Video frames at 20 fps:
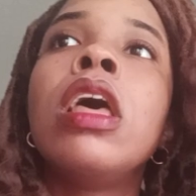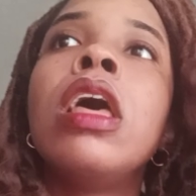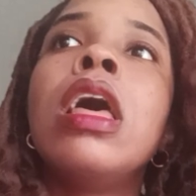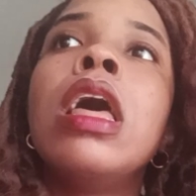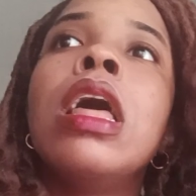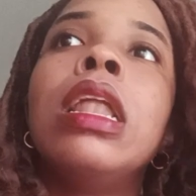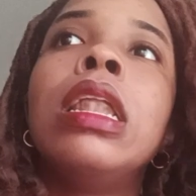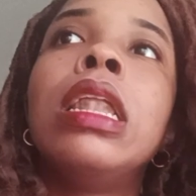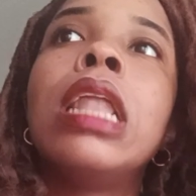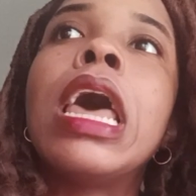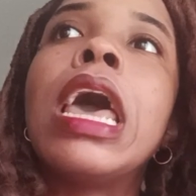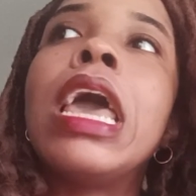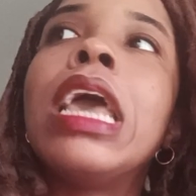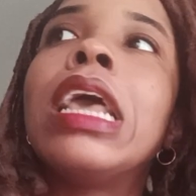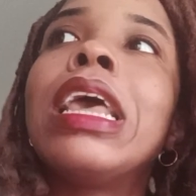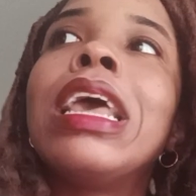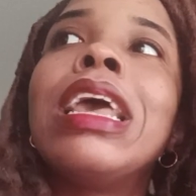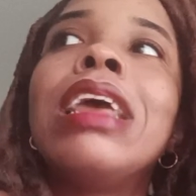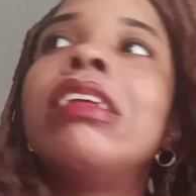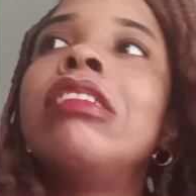
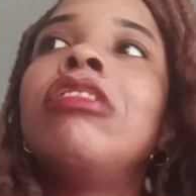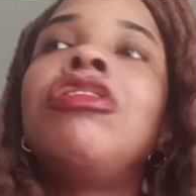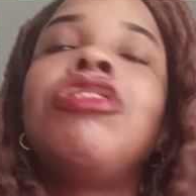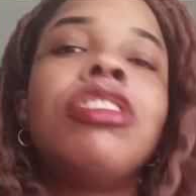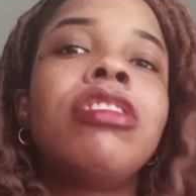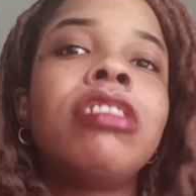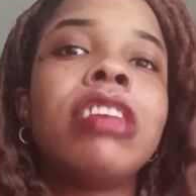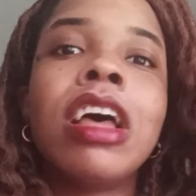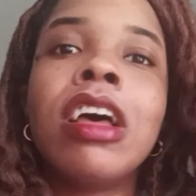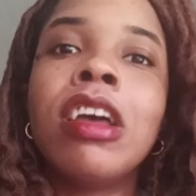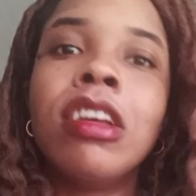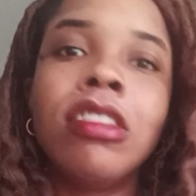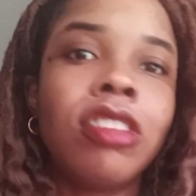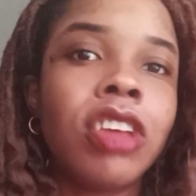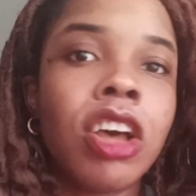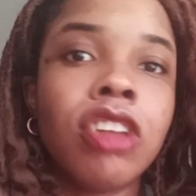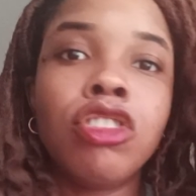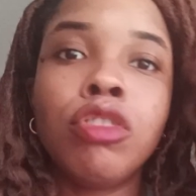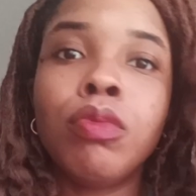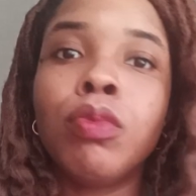like it is just
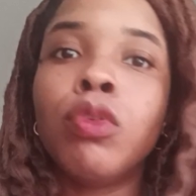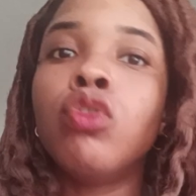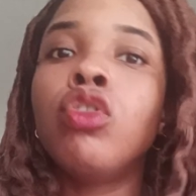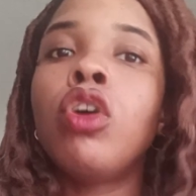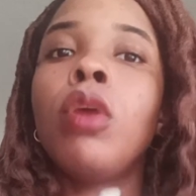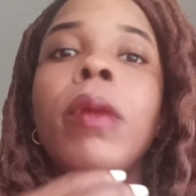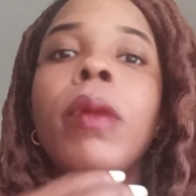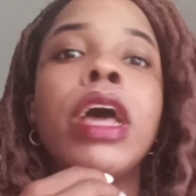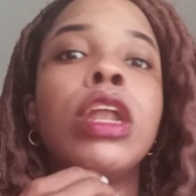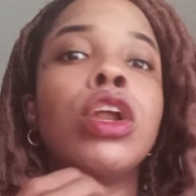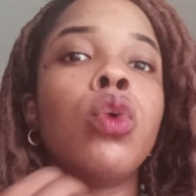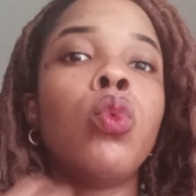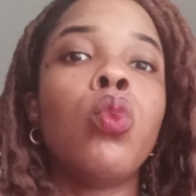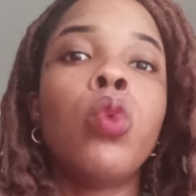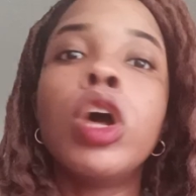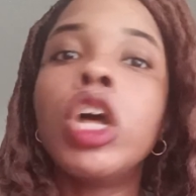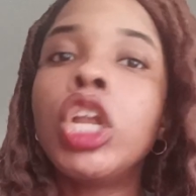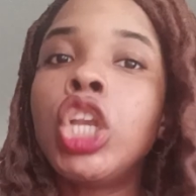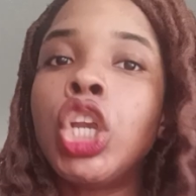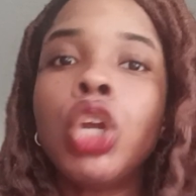untouchable. No matter
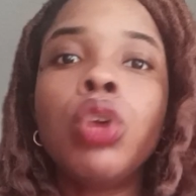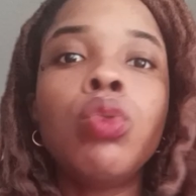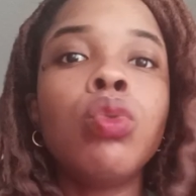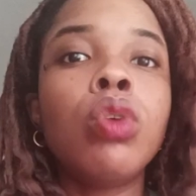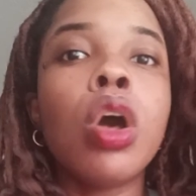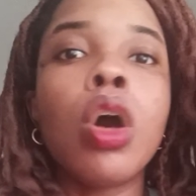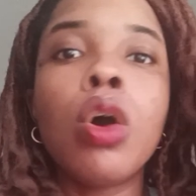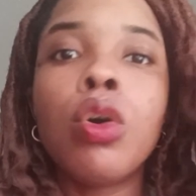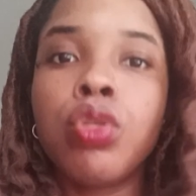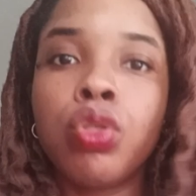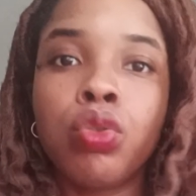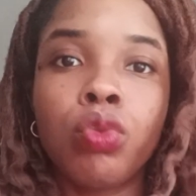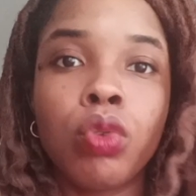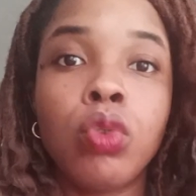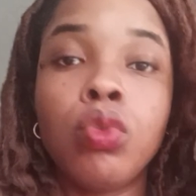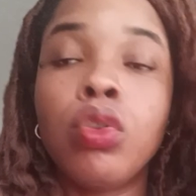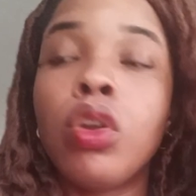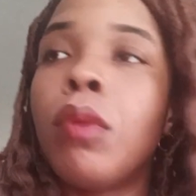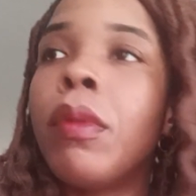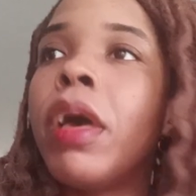what you go
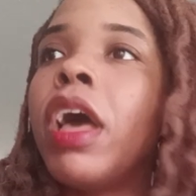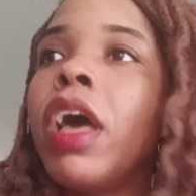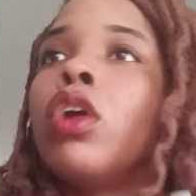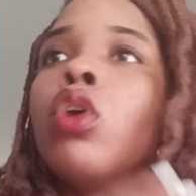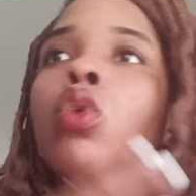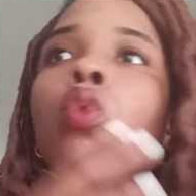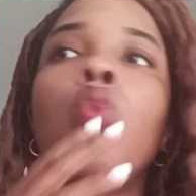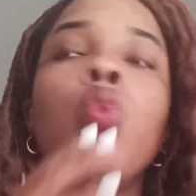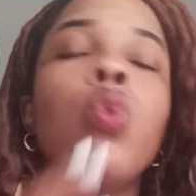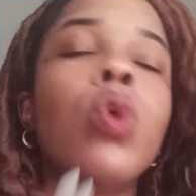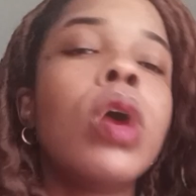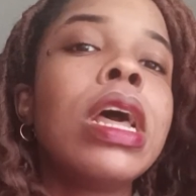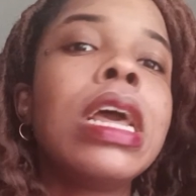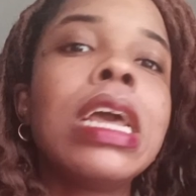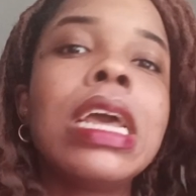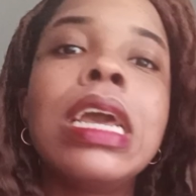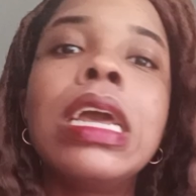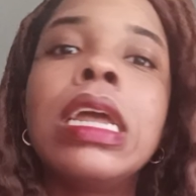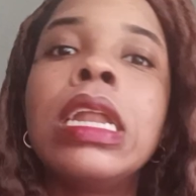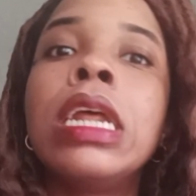through, no matter what
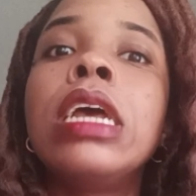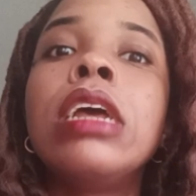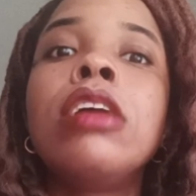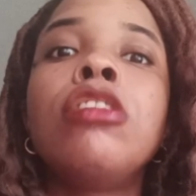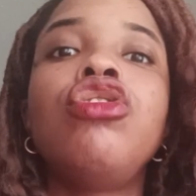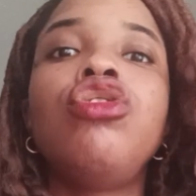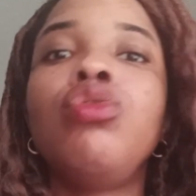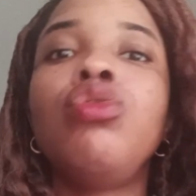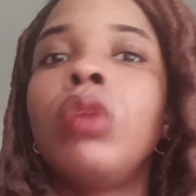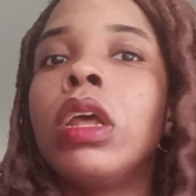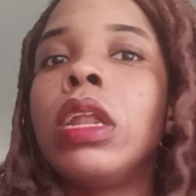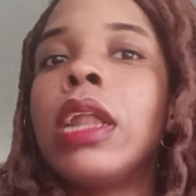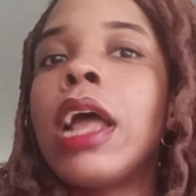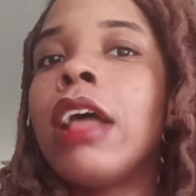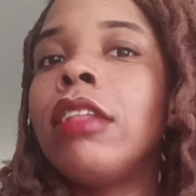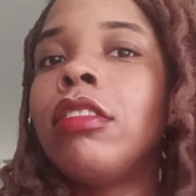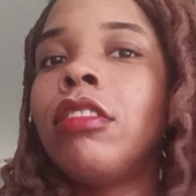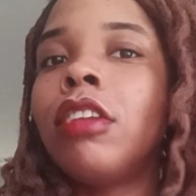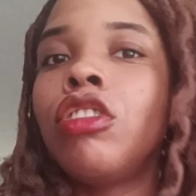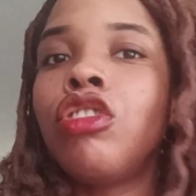it is, you
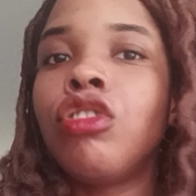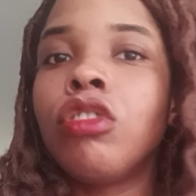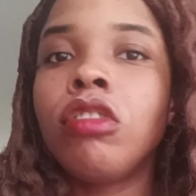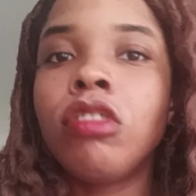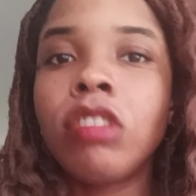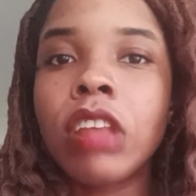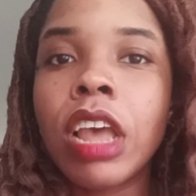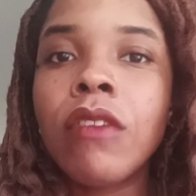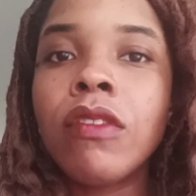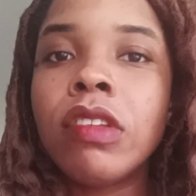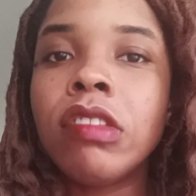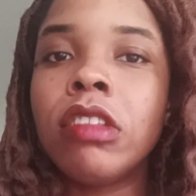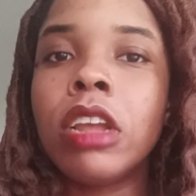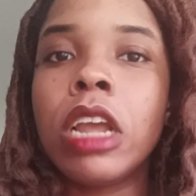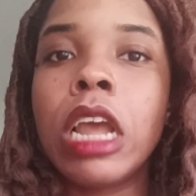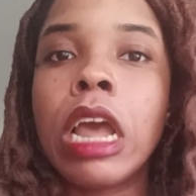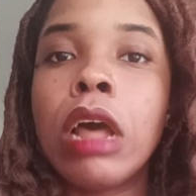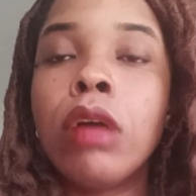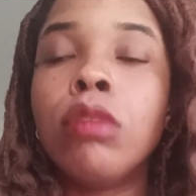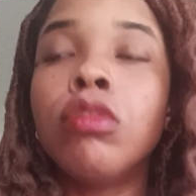cannot touch your savings
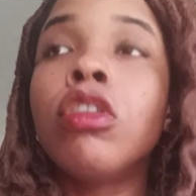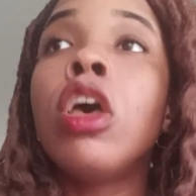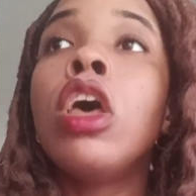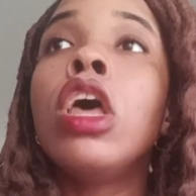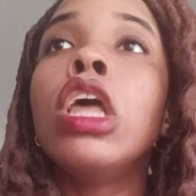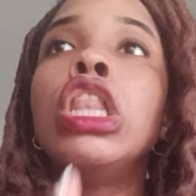account.